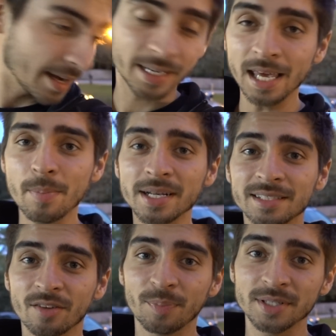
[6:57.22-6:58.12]
And to keep
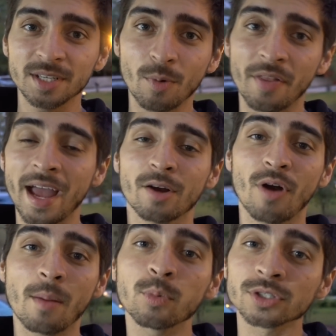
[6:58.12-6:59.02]
myself busy while that
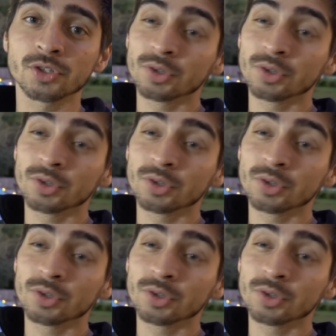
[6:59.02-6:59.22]
crap was